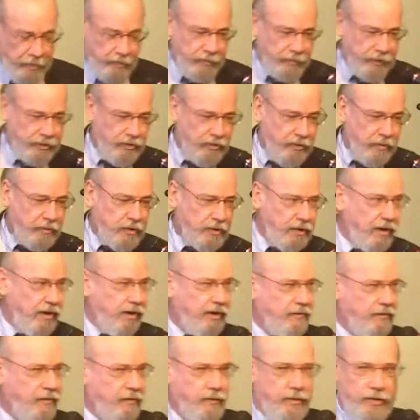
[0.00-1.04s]
remember, so I'm
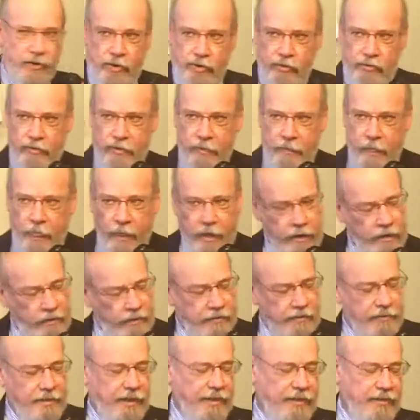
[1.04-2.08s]
sorry if it was you.
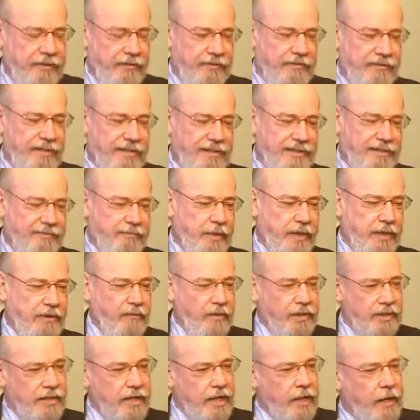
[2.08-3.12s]
Okay, but
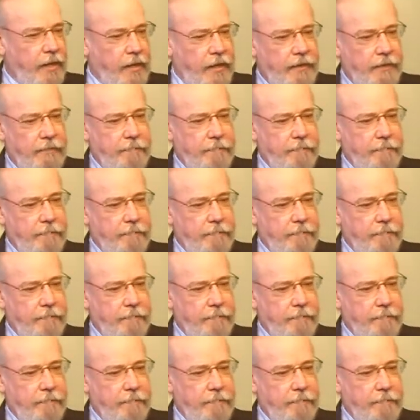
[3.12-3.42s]
it was,